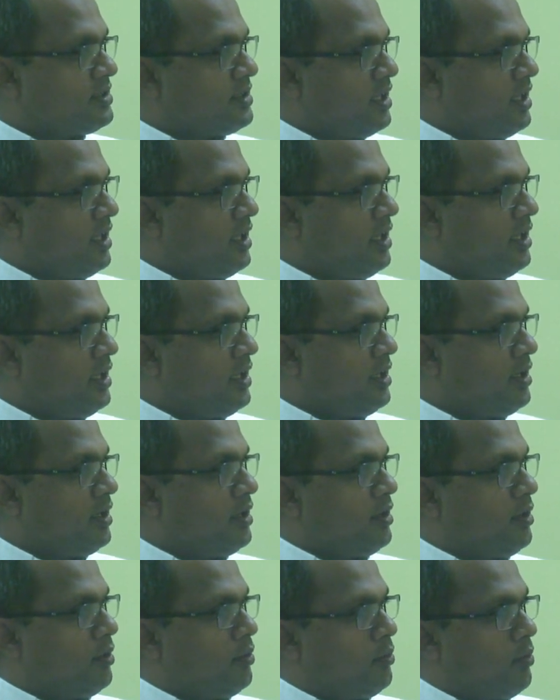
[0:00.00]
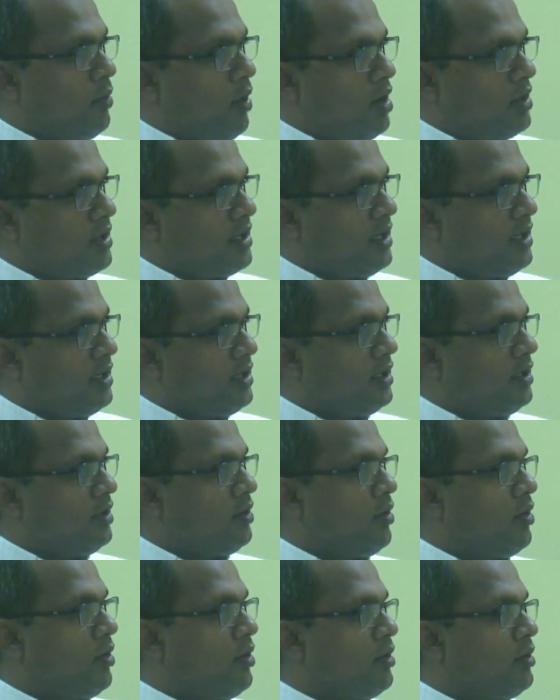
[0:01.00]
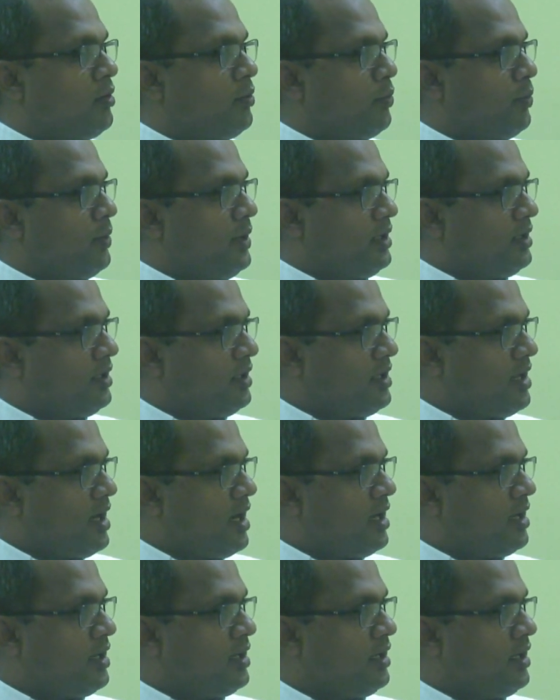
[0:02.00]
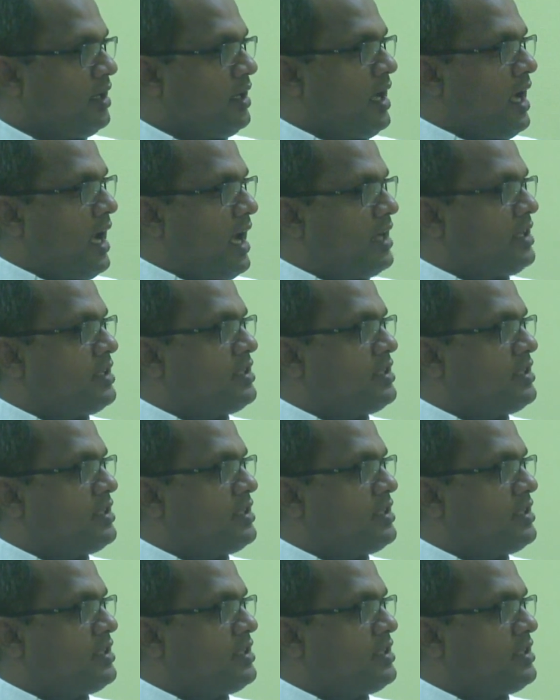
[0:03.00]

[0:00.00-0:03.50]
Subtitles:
seeing, walking along with the young,